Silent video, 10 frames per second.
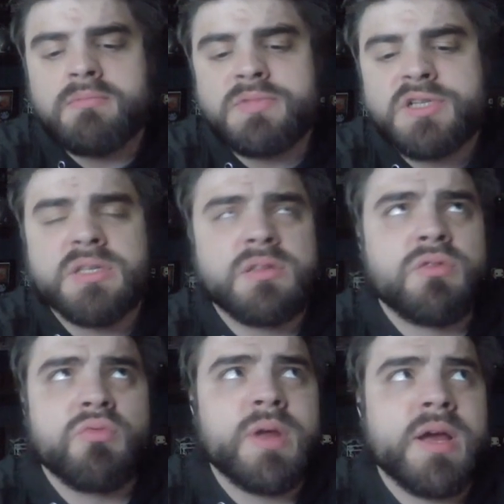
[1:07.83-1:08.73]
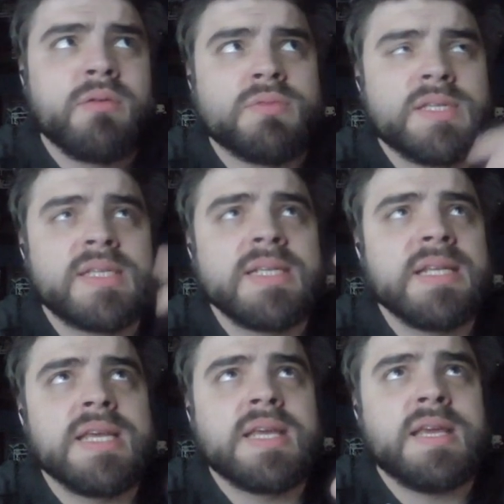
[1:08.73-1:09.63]
Just throughout
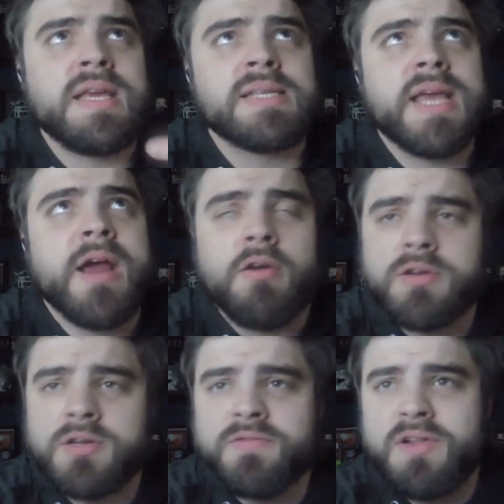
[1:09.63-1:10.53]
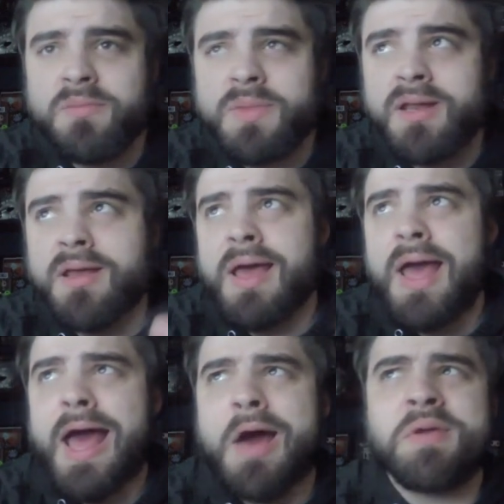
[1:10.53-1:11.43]
seeing his character development,
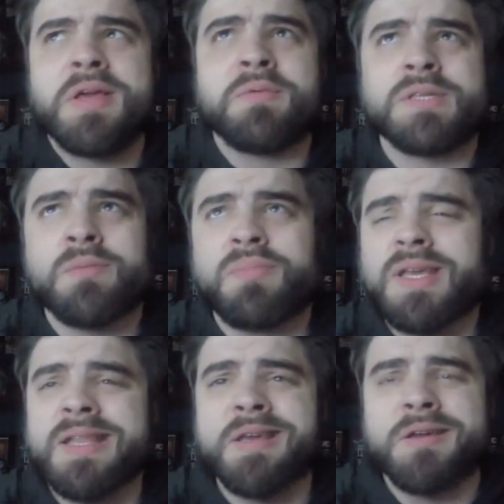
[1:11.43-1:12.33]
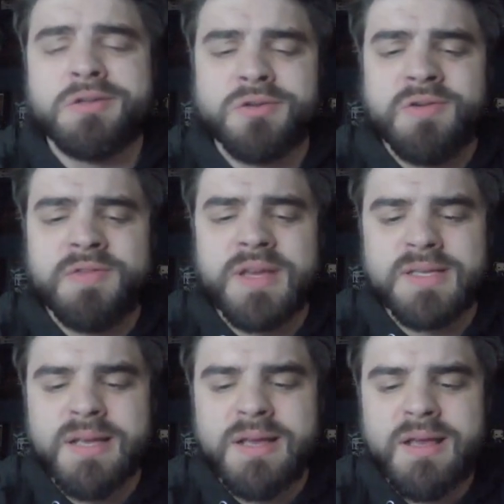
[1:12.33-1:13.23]
how he was completely in control of
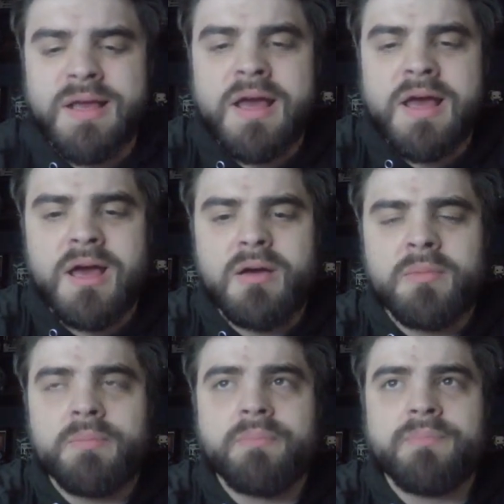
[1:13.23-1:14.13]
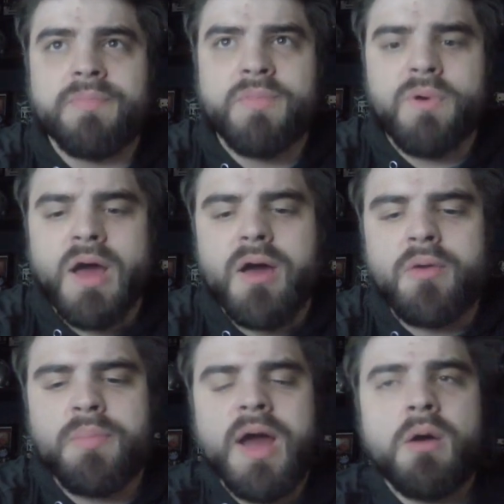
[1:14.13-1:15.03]
things, how
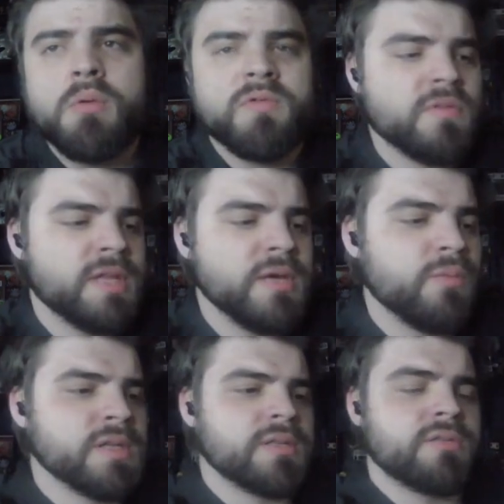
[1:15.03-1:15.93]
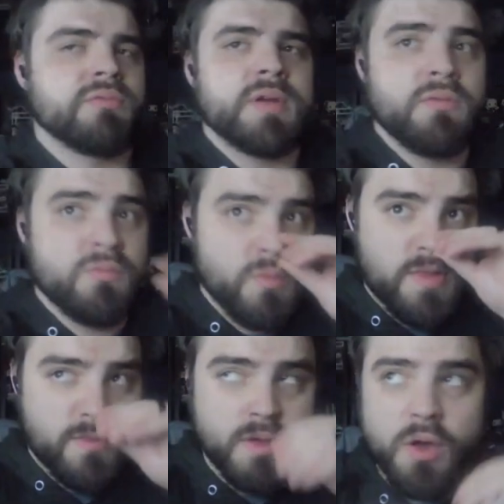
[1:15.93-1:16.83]
powerful he was throughout with
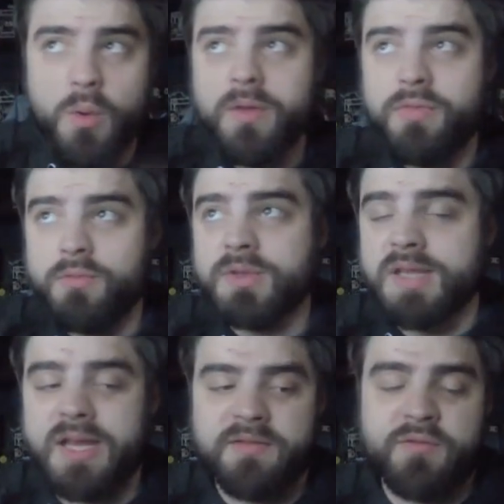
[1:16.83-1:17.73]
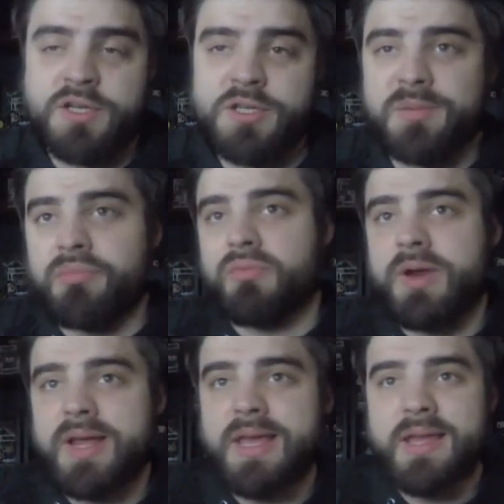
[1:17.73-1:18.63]
going through his line of questioning,
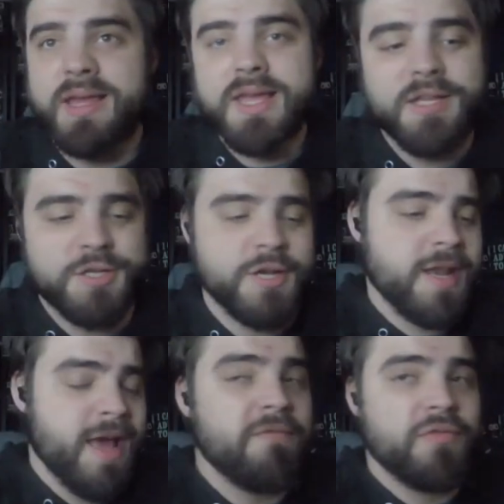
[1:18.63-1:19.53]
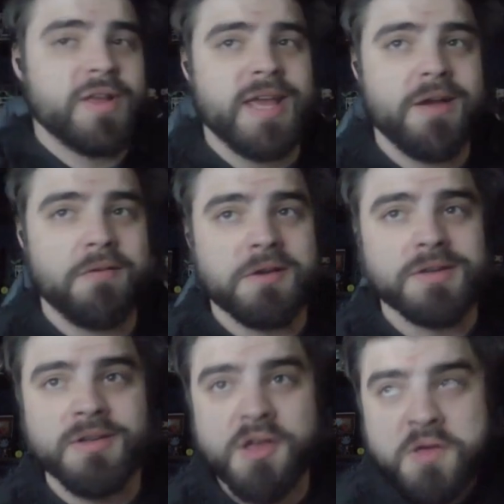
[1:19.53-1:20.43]
breaking each and every
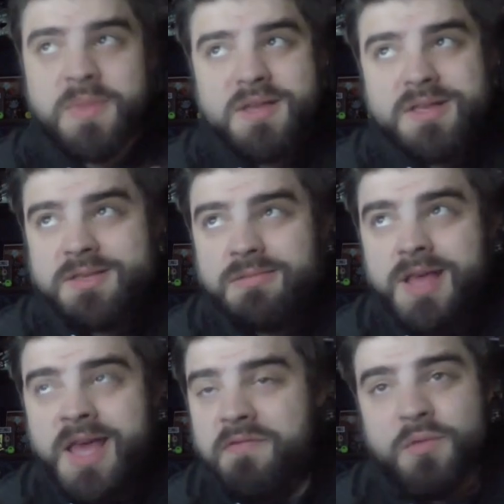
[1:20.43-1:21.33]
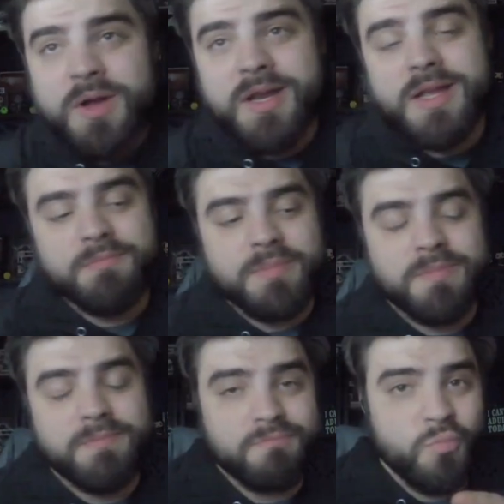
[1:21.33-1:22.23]
character, because everyone he
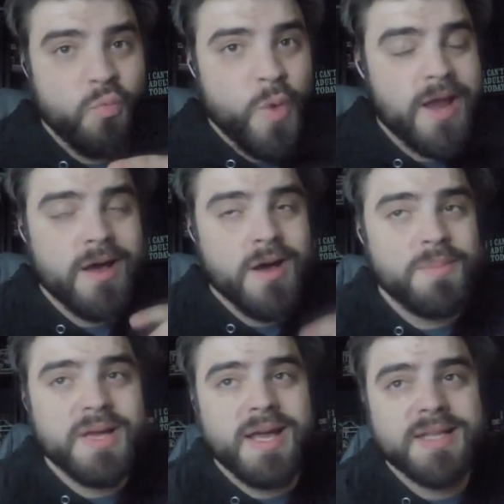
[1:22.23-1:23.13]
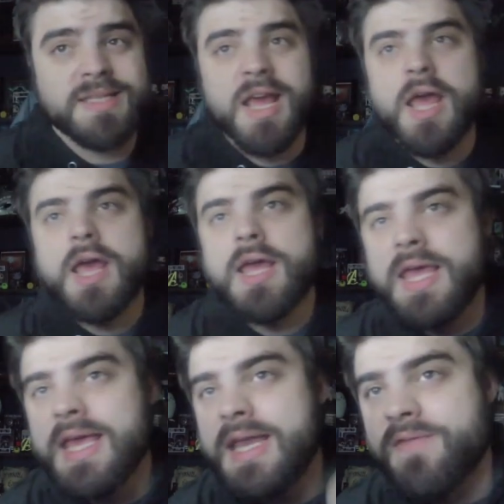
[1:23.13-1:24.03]
went up against,
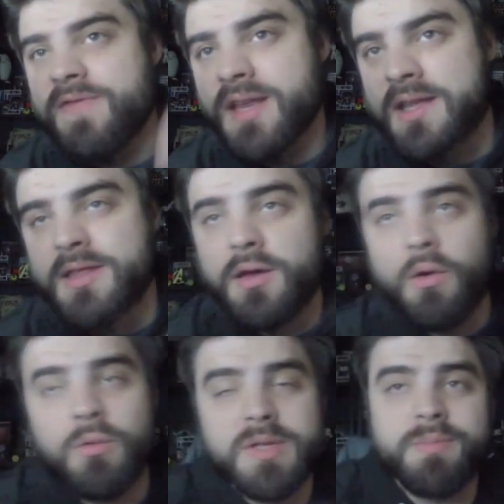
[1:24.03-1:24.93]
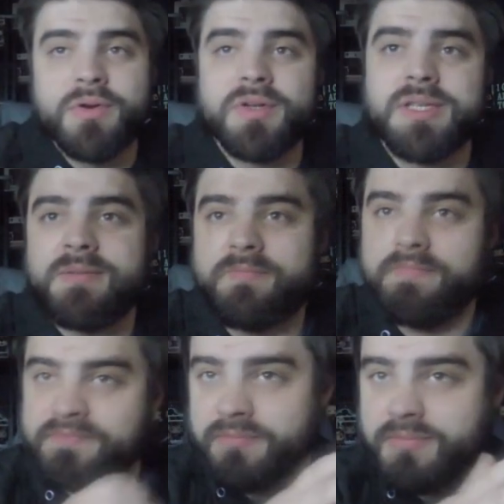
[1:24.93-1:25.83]
he defeated. The only person
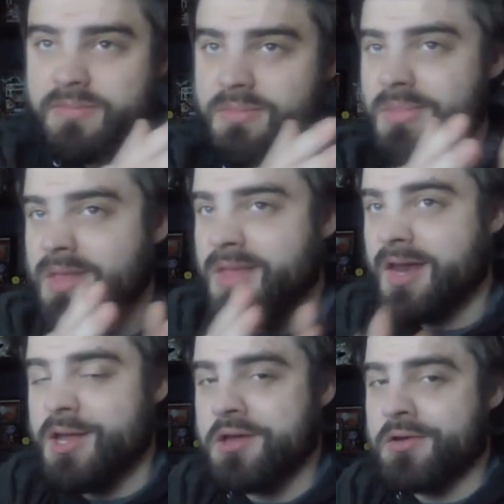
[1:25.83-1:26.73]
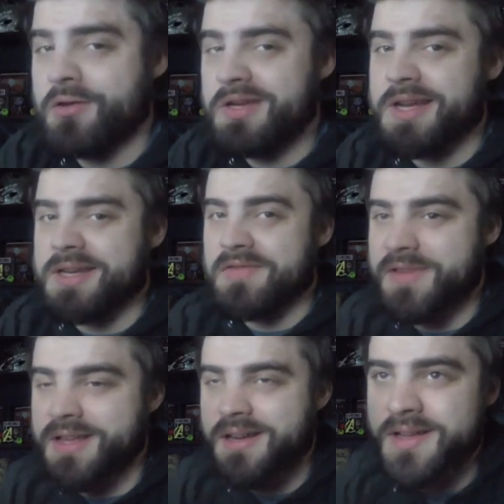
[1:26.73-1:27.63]
that he could not
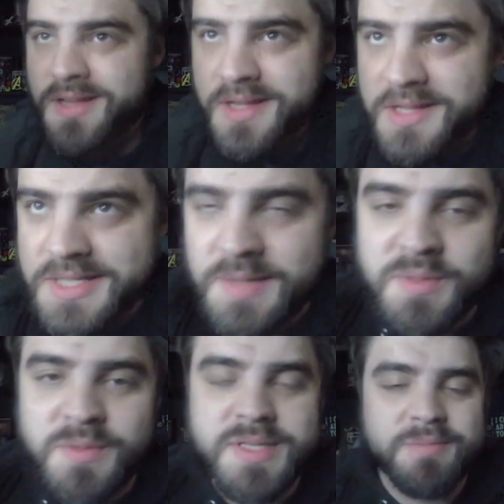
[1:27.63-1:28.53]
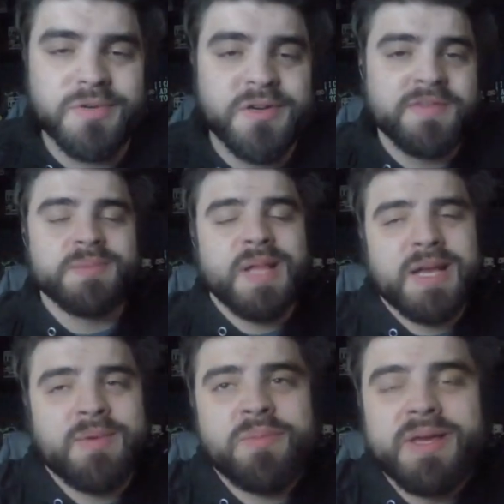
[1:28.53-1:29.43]
defeat is someone with the impervious
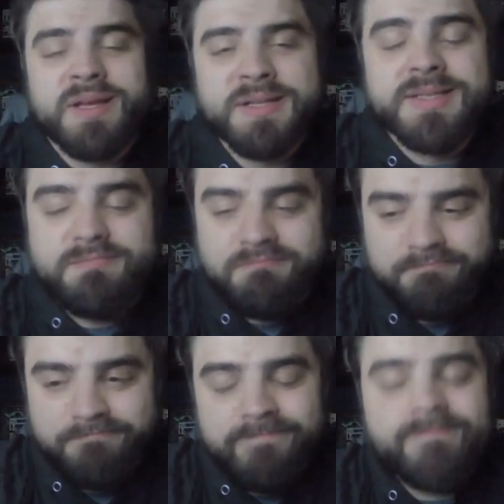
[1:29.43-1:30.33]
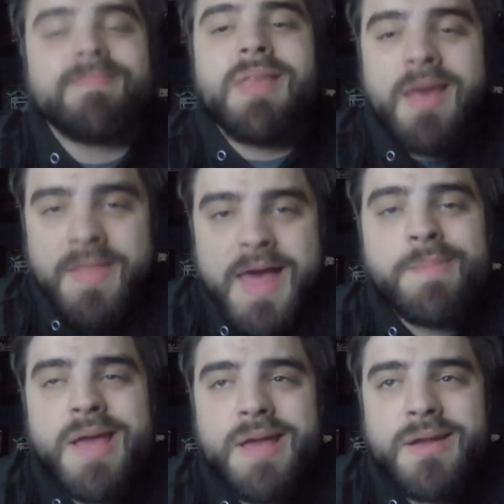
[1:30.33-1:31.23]
blackmail, because that
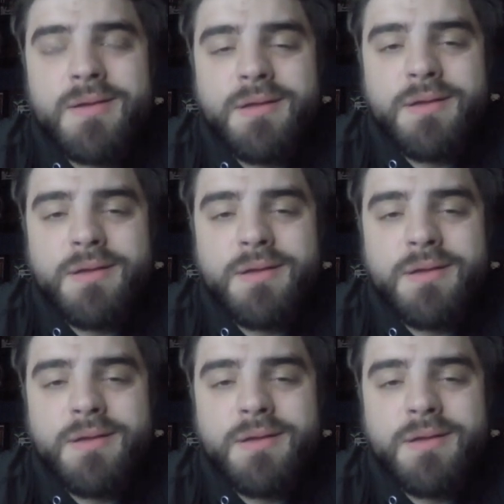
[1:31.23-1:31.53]
man